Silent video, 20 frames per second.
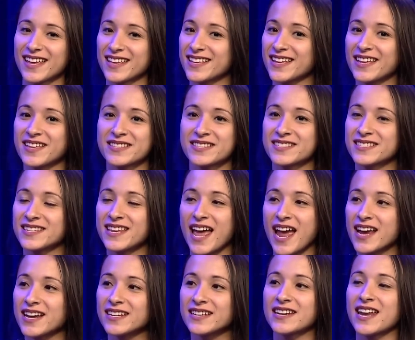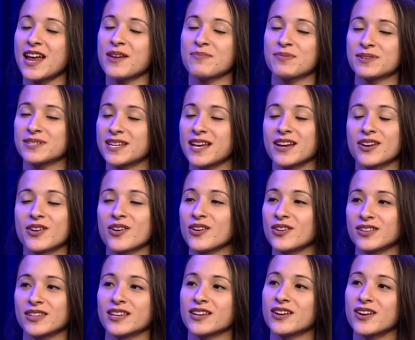It's 99%
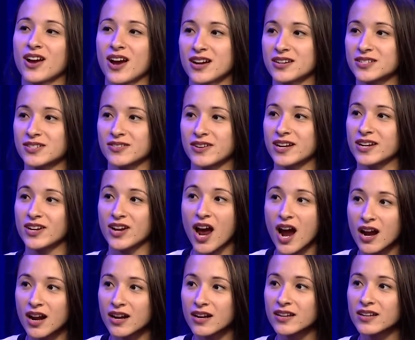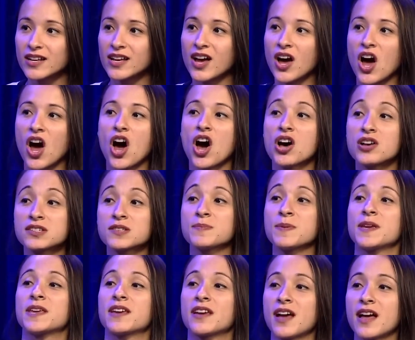currently incarcerated art, all
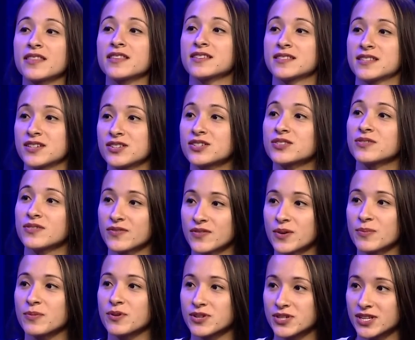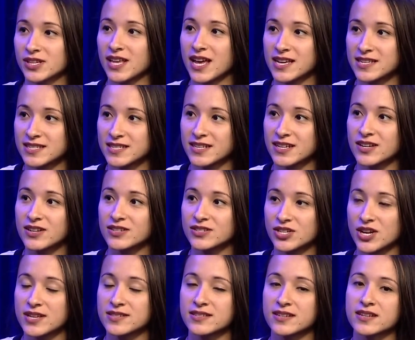speaking on this issue of commercializing
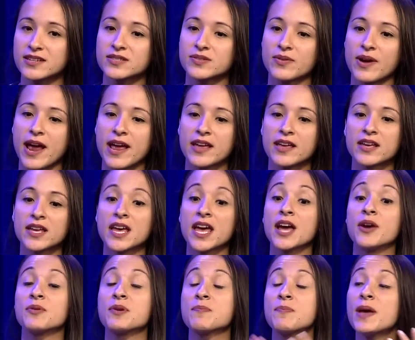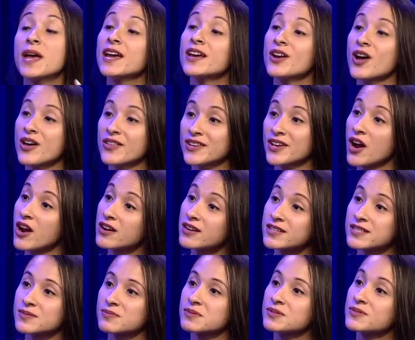justice, right? And we paid all the
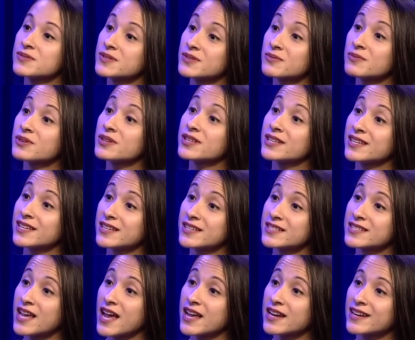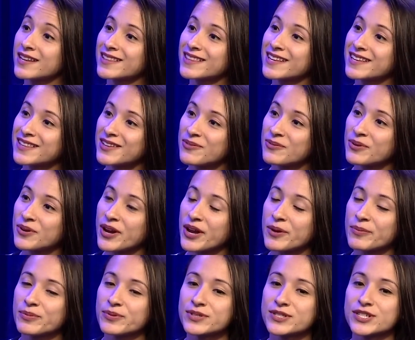artists, which was a really exciting thing that we were
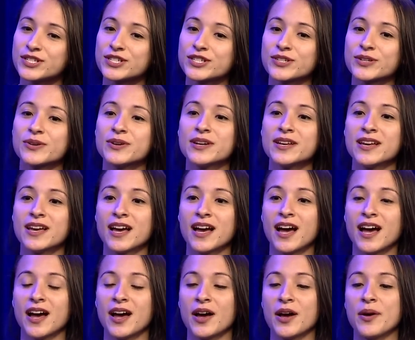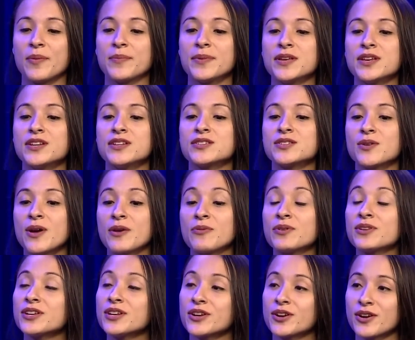able to do. So I
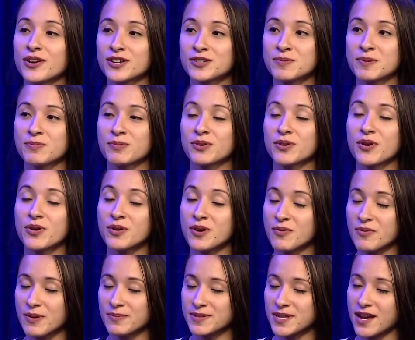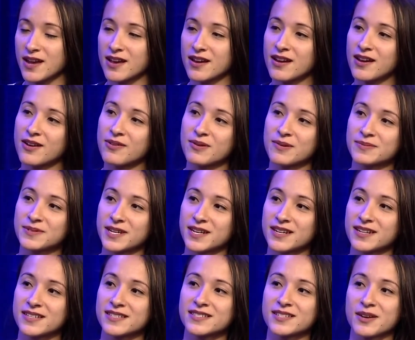really encourage people to go to our website. Our
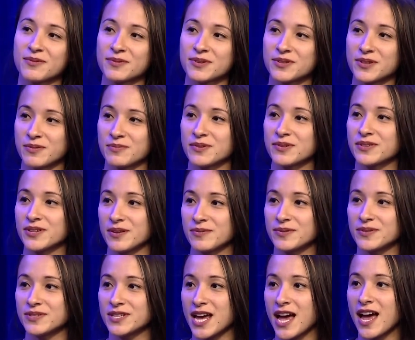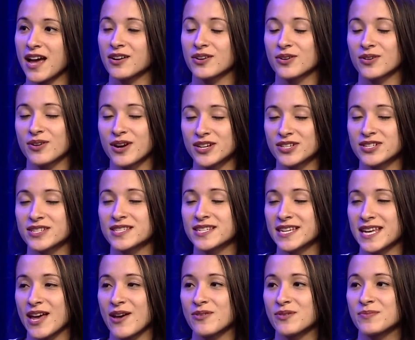website is
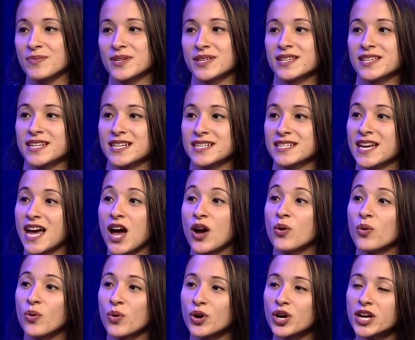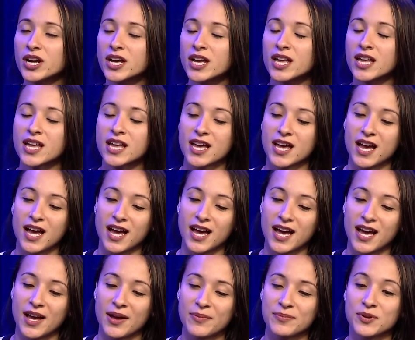www.correctionsaccountability.org.
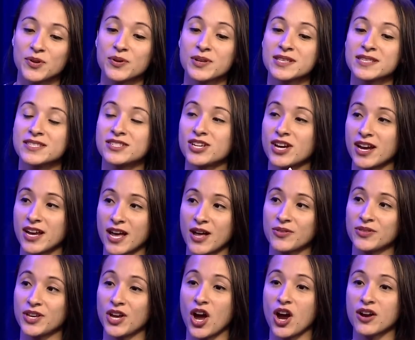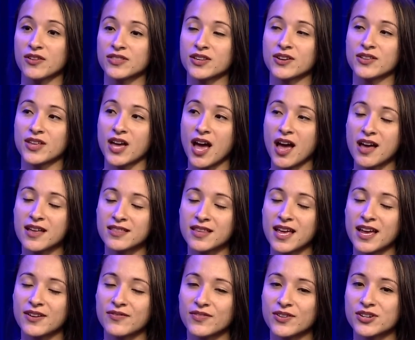You can check out the art there, the
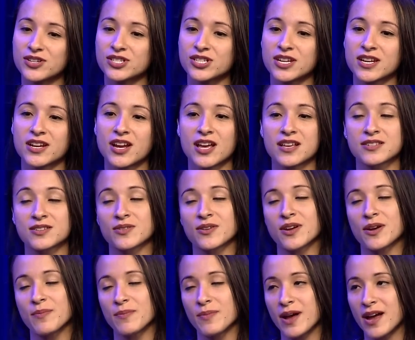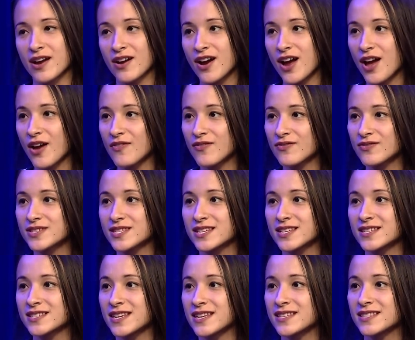online version. Also come by our
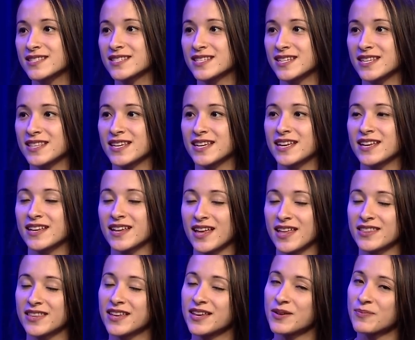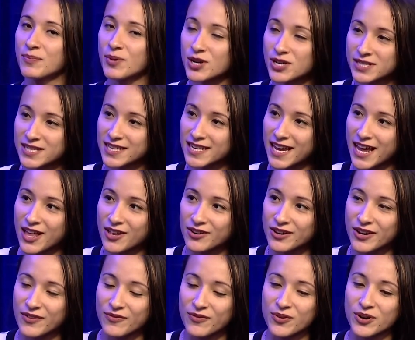offices and see the in-person
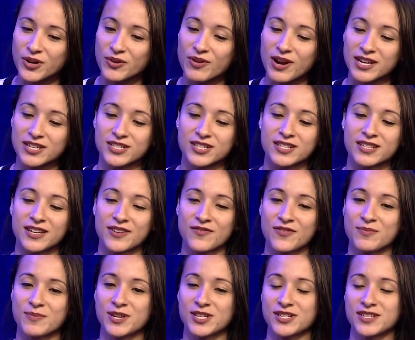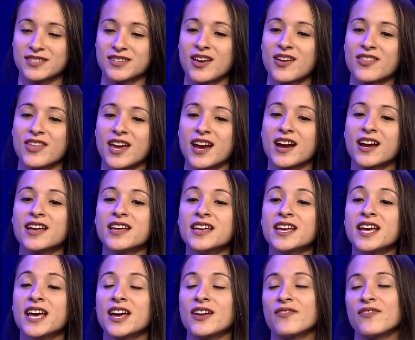gallery at 40 Rector. The information's all there.
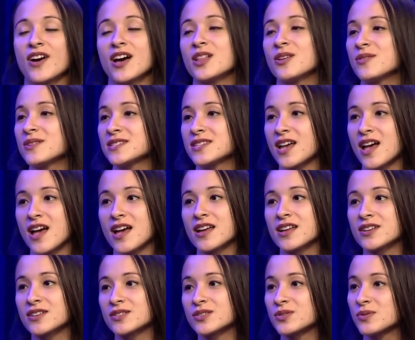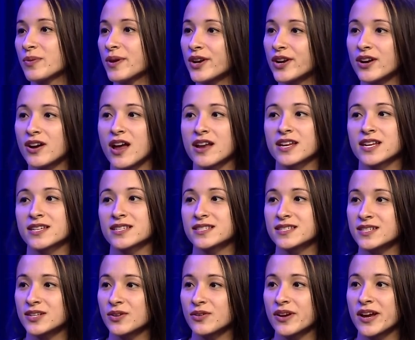And follow us on Twitter, on
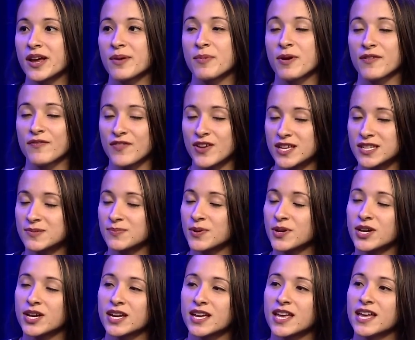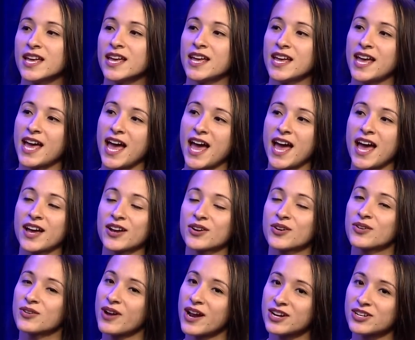Instagram, on Facebook at
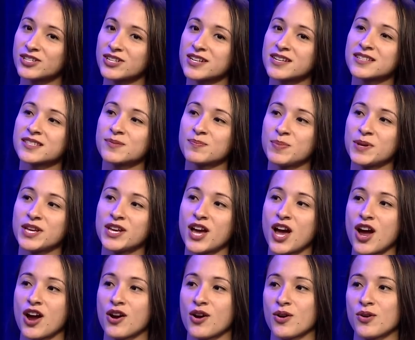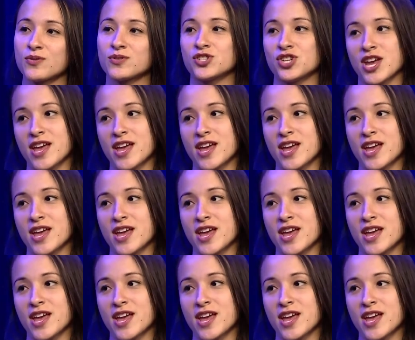Corrections PROJ.